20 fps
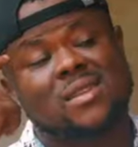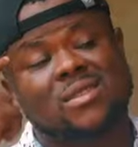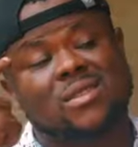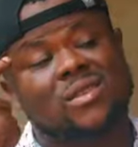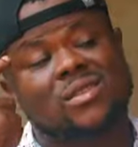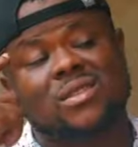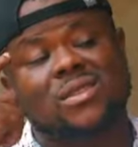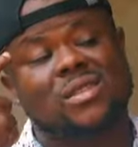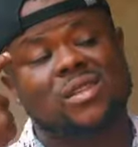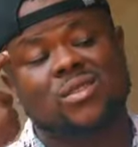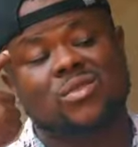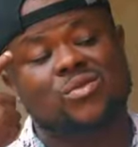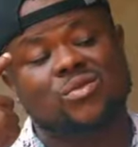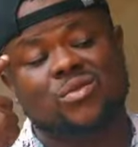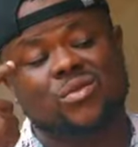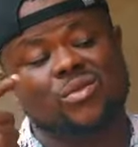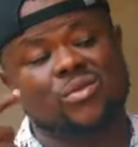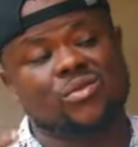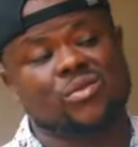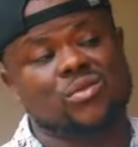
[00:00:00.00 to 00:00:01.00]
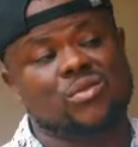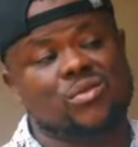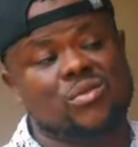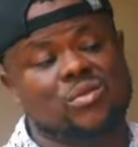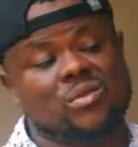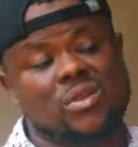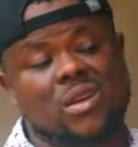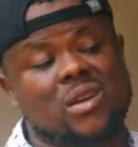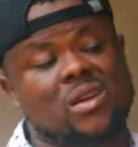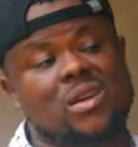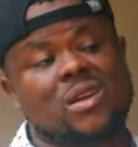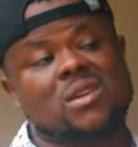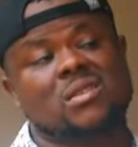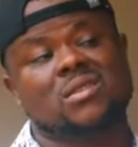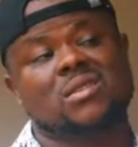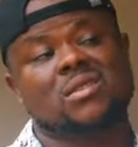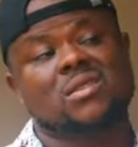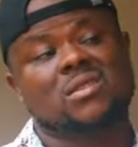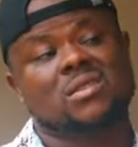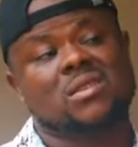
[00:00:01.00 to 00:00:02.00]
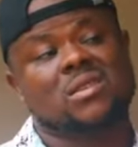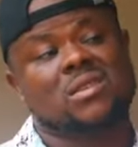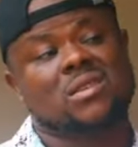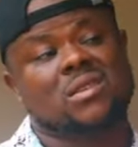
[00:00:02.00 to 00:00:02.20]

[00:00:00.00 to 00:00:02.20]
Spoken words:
say something they do you. They crazy.